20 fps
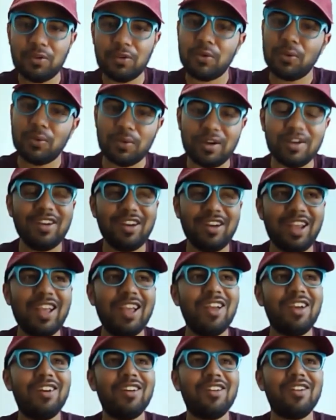student,
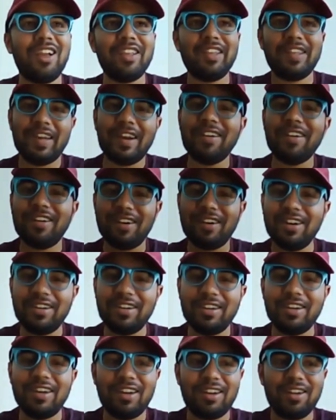I started
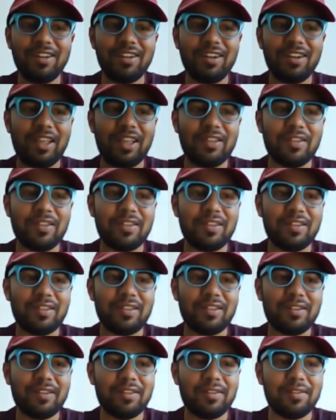it
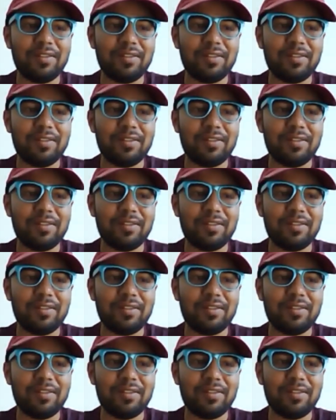as